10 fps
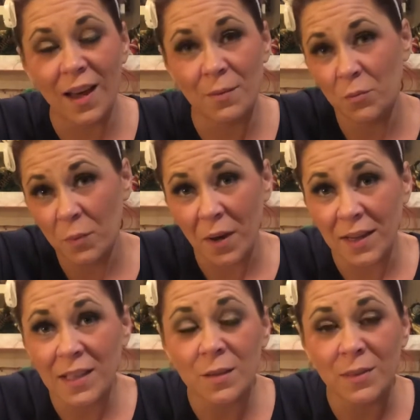and
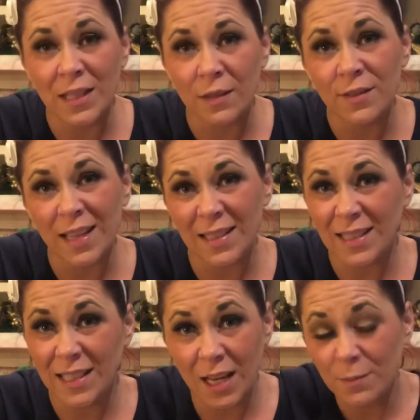reminding themselves that
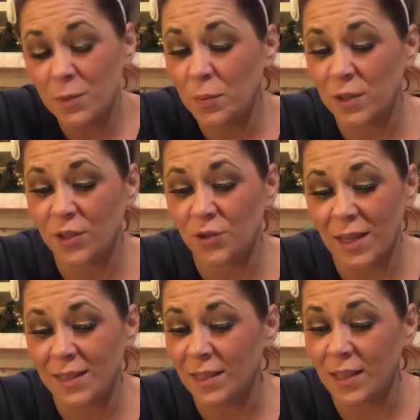it's time to put
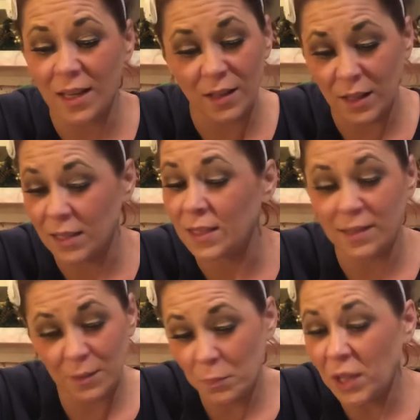stress in
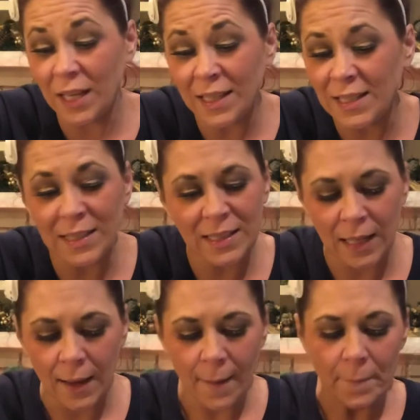its place.
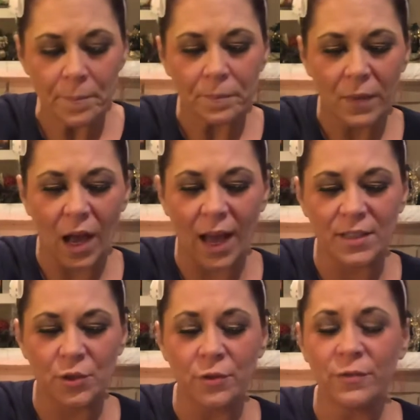I
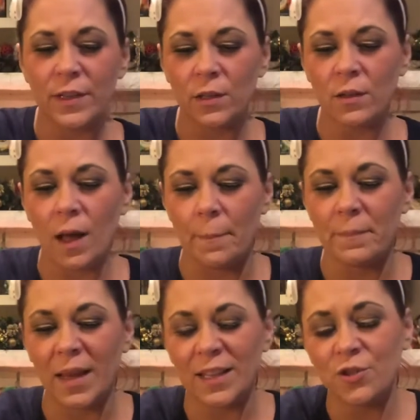do feel a
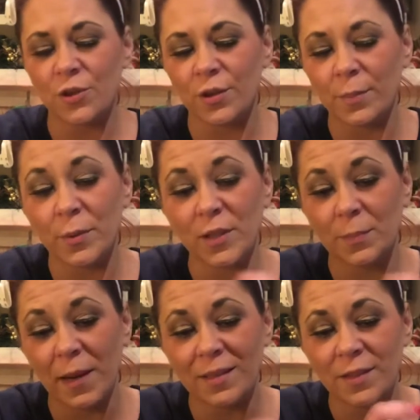major
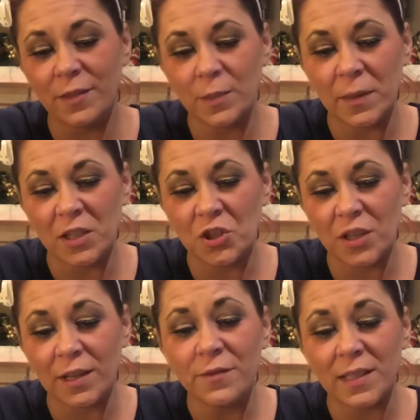perspective is being
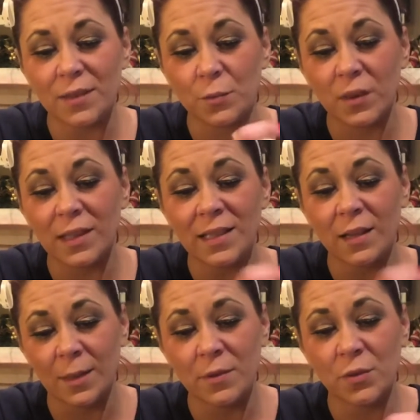shifted. It's really
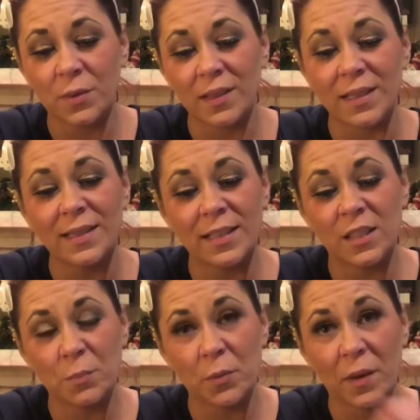time to release this
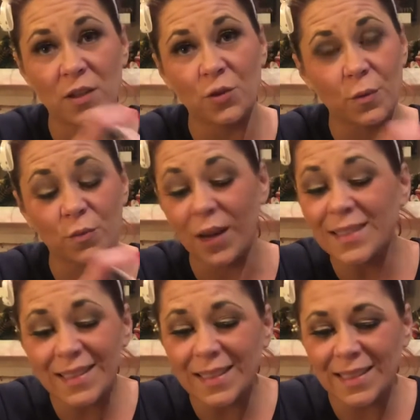perpetual
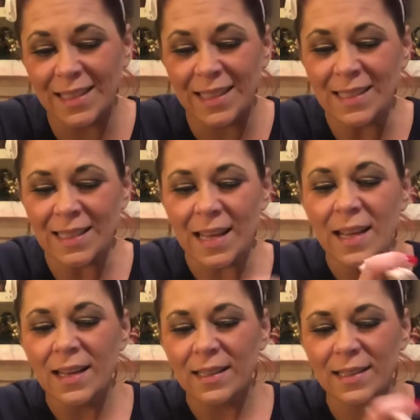restlessness,
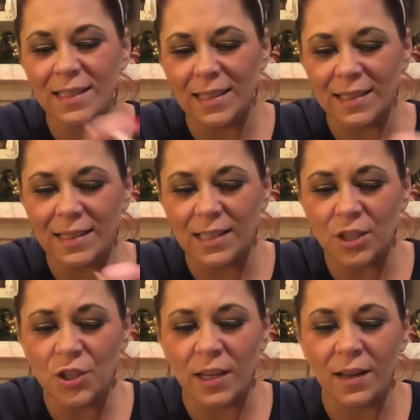this
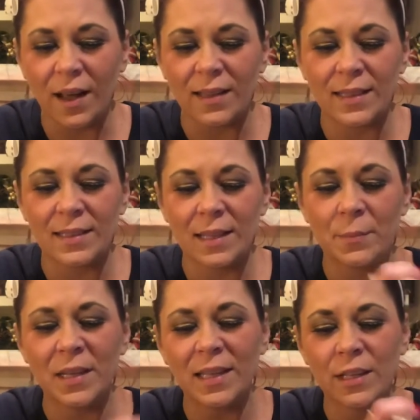indecision. I think
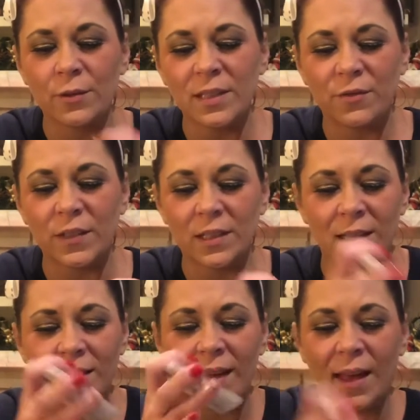somebody here is
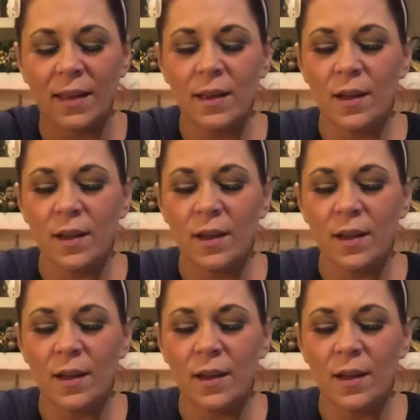feeling that